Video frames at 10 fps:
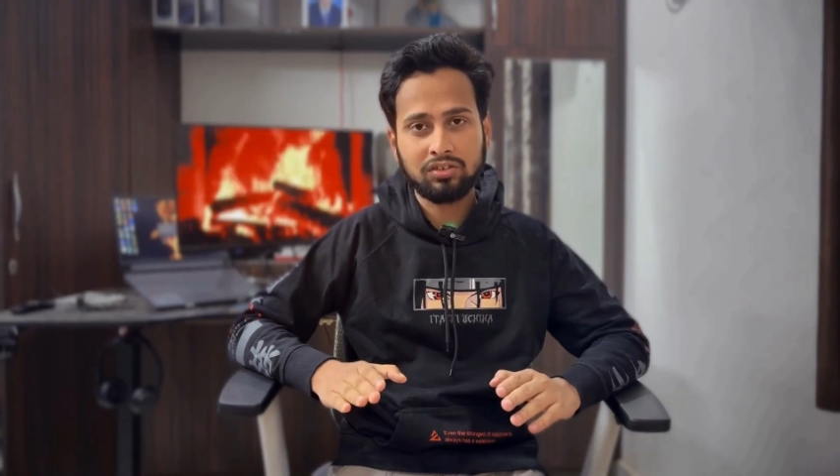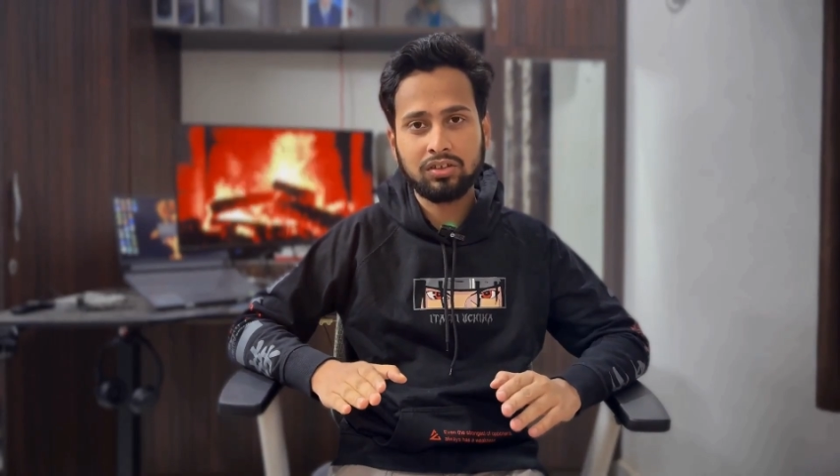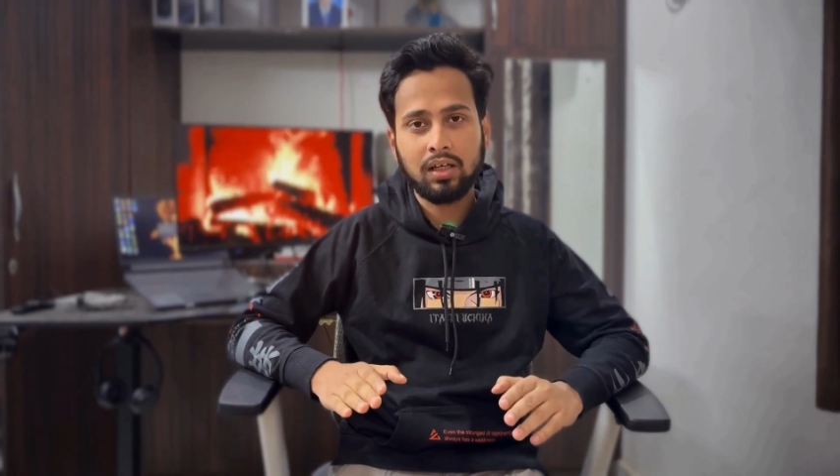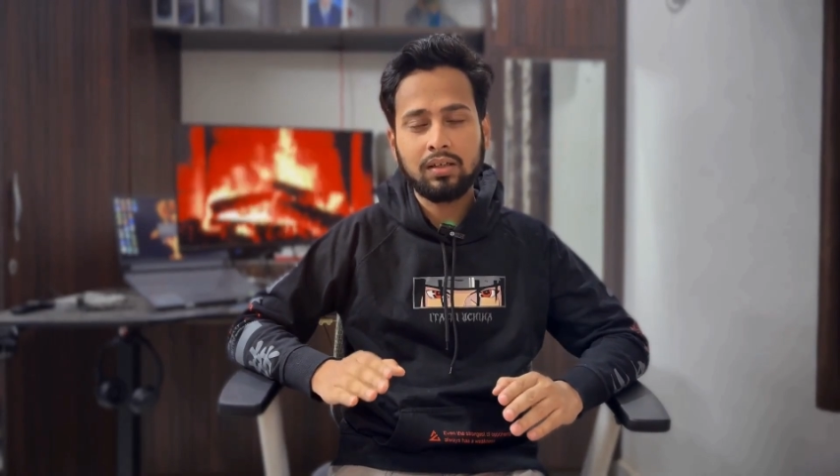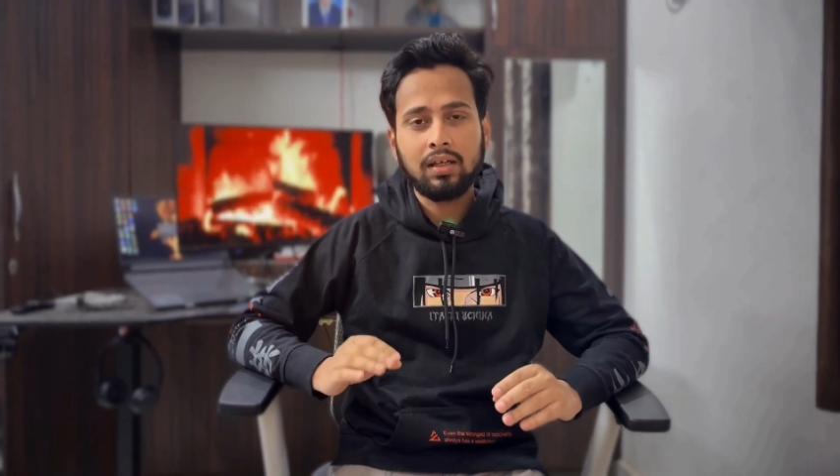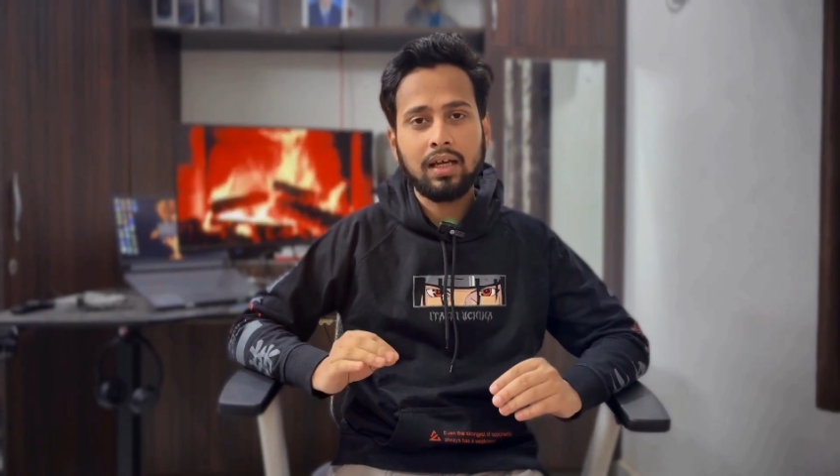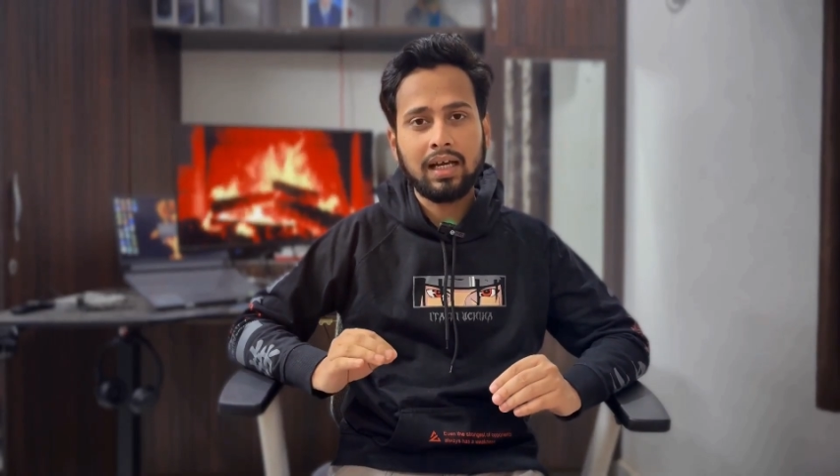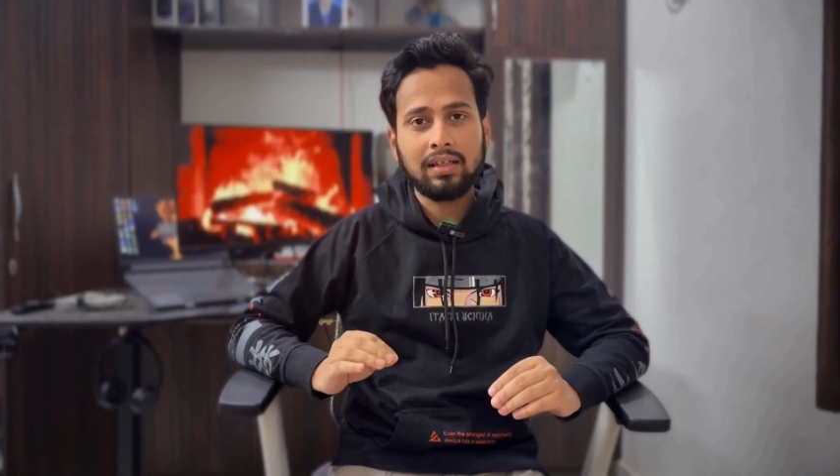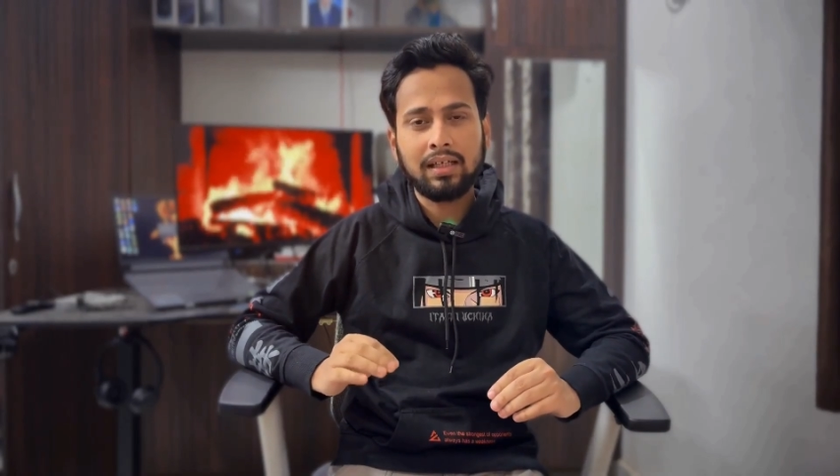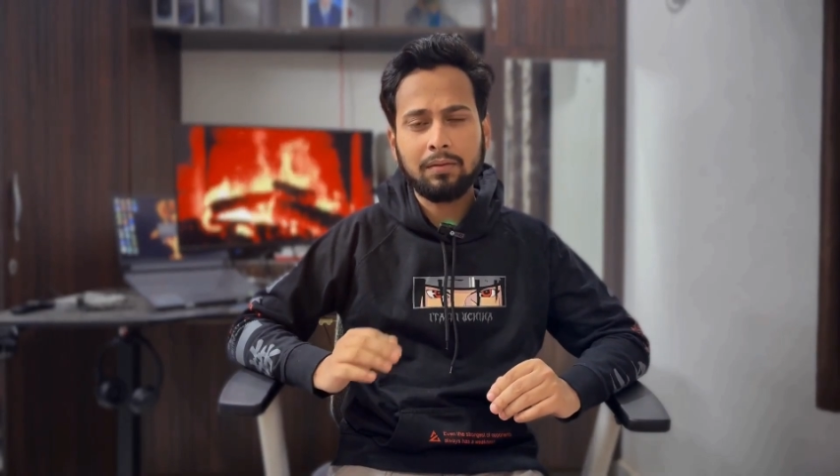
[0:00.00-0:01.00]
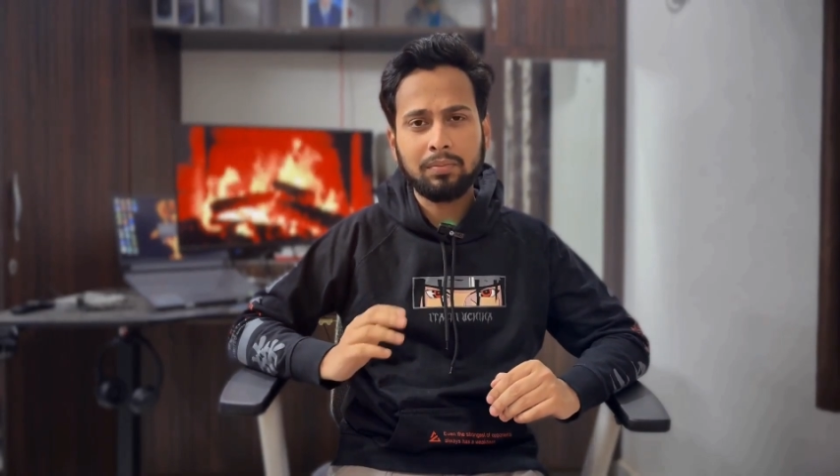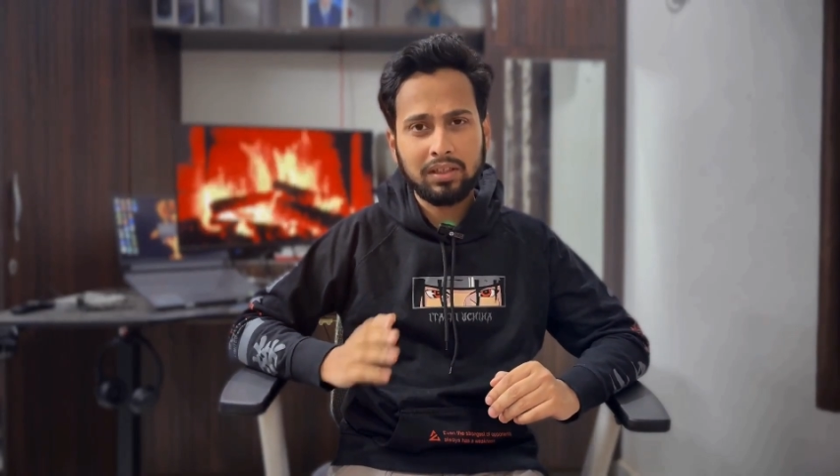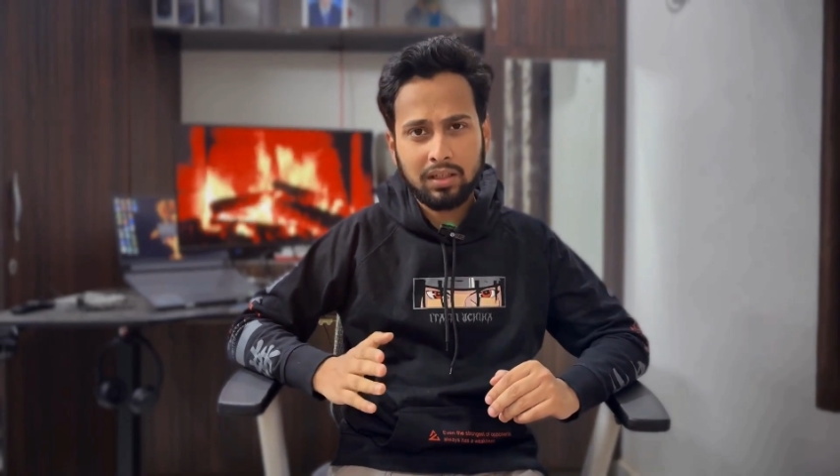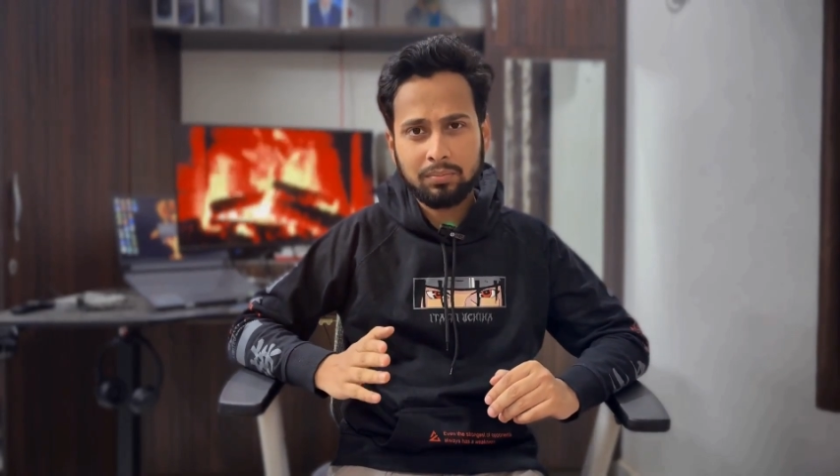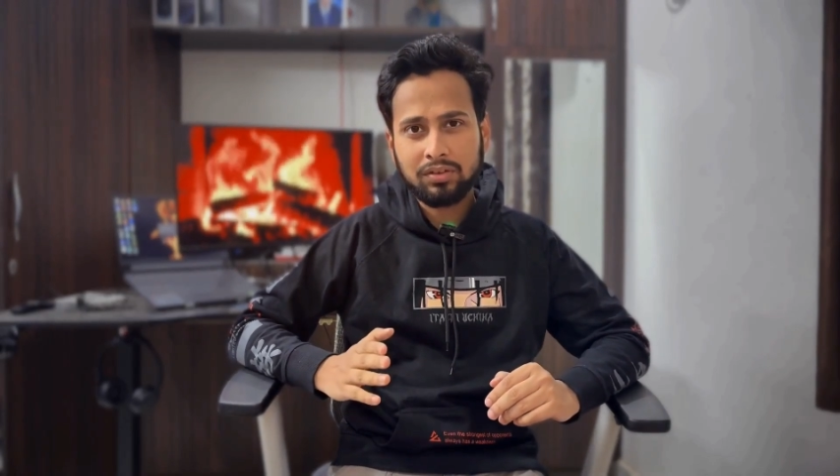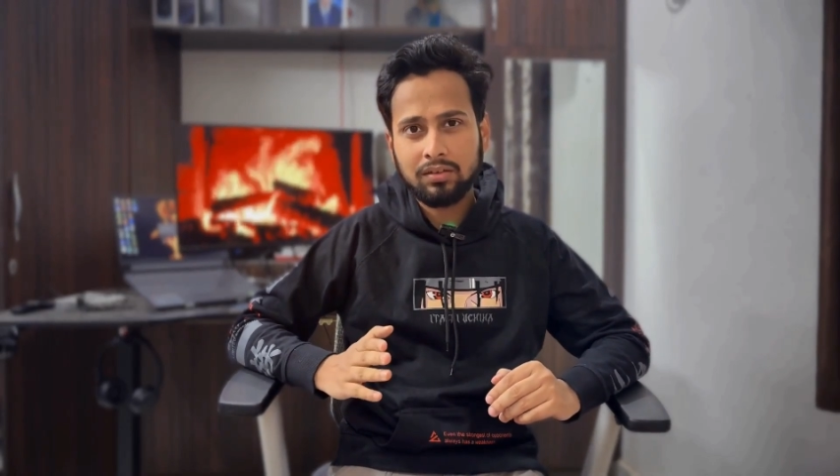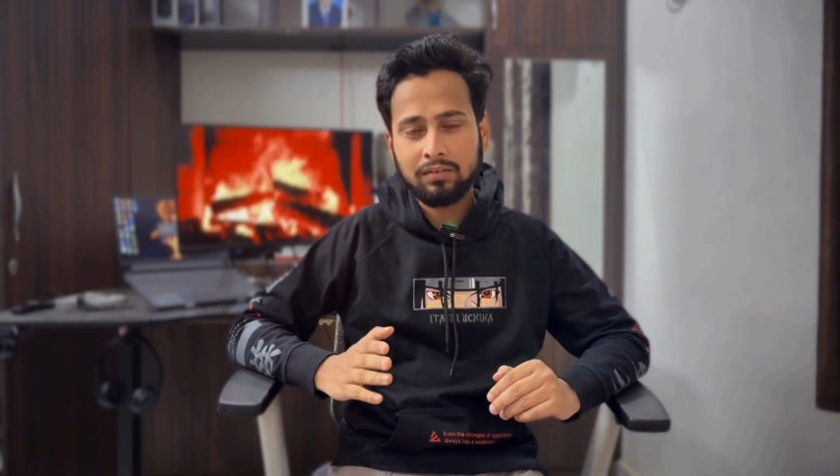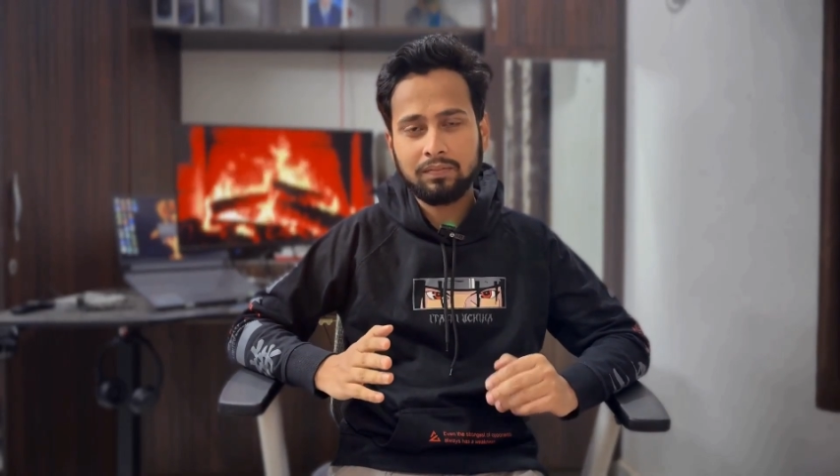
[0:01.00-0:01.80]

starter at dev meetups.